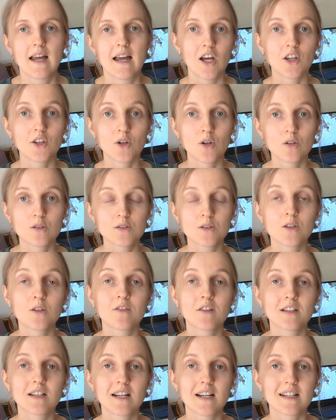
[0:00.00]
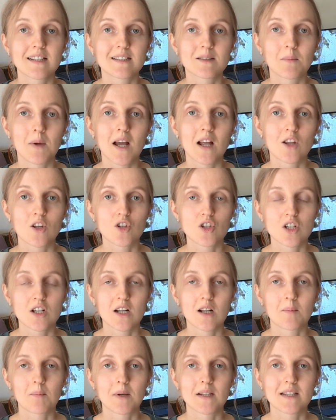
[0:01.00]
and also if it has
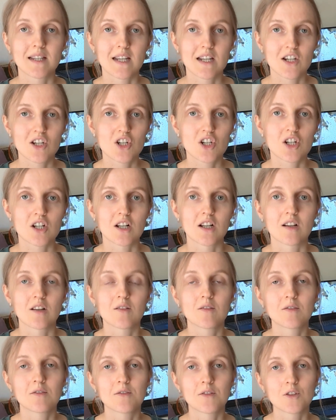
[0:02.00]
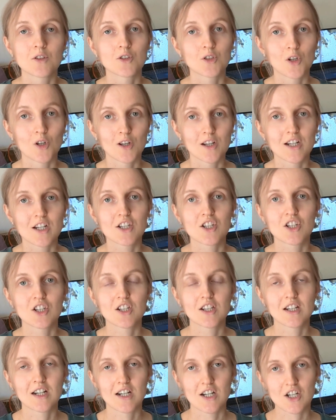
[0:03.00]
biological potential for soil
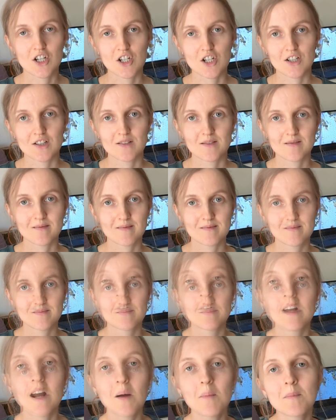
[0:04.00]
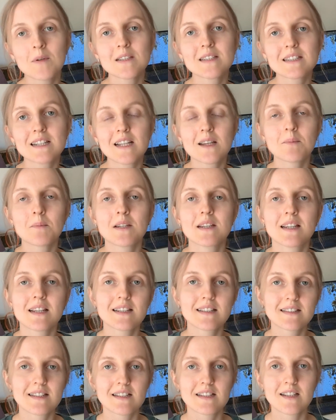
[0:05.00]
regeneration. So compost can be
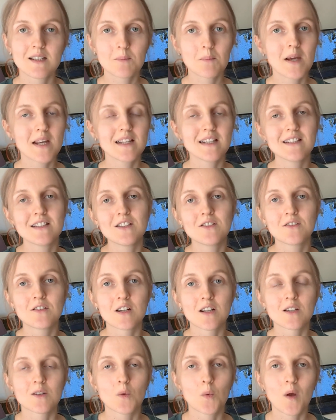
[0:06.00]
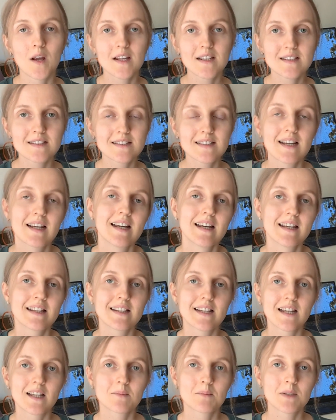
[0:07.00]
tested in many different ways.
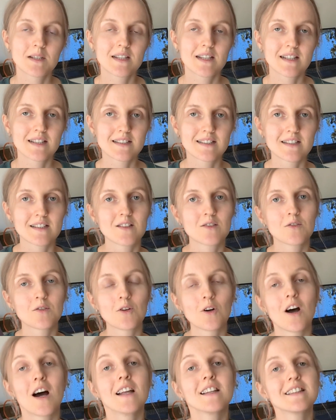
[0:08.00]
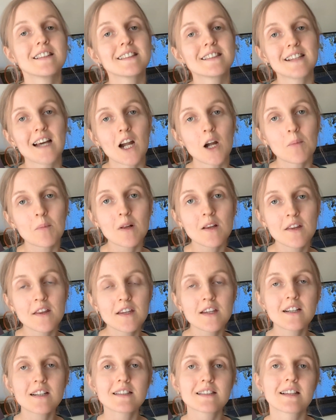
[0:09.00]
It can be tested for undesirable
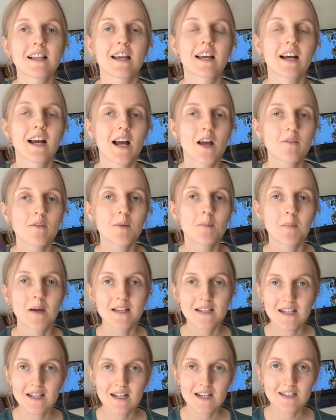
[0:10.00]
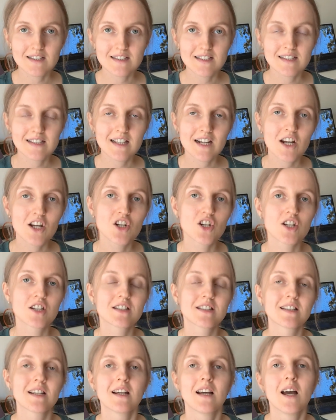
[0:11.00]
things like heavy metal
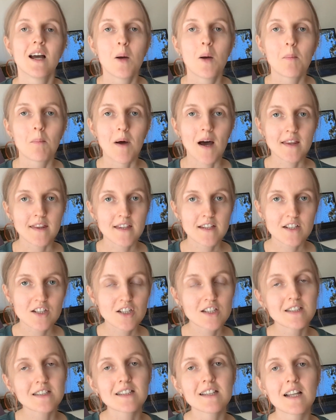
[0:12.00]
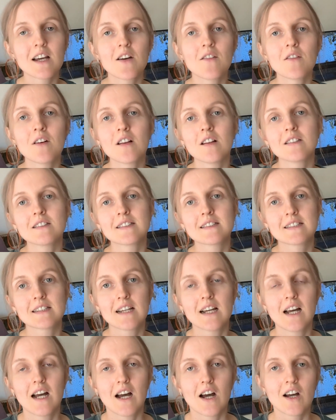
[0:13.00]
concentrations, pathogens levels,
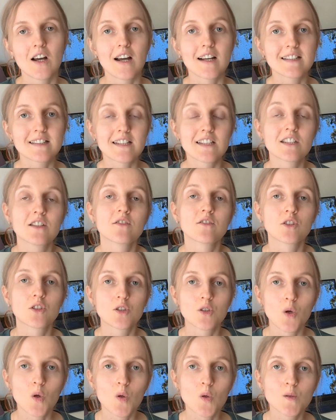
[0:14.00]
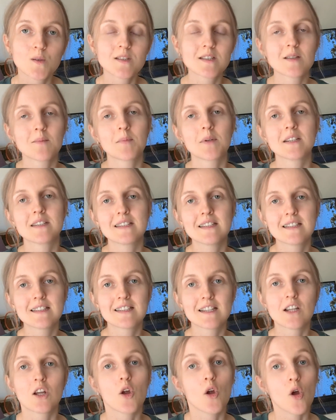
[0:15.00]
excessive salts,
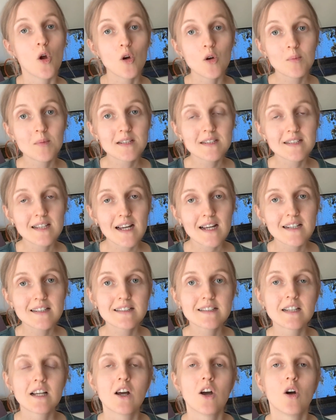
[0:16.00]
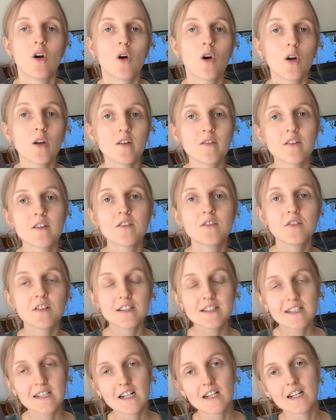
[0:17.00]
persistent herbicides, or even
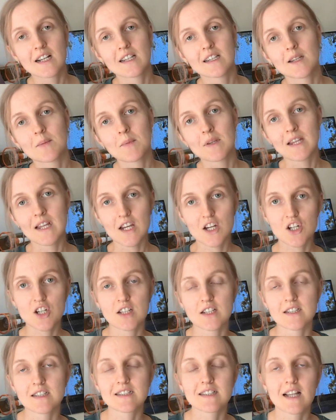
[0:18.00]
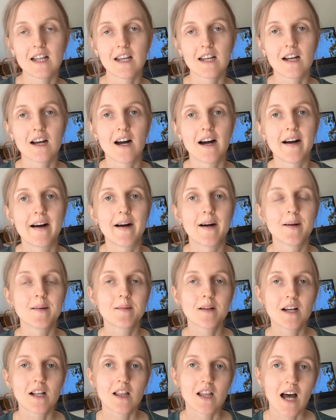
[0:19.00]
physical contaminations like
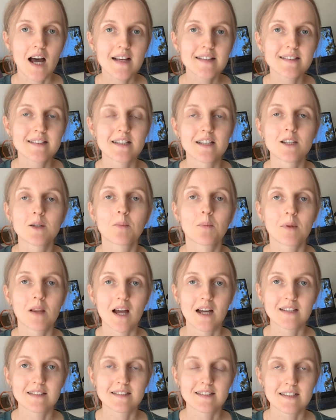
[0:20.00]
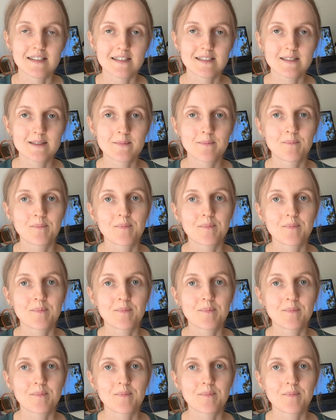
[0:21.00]
glass and plastics.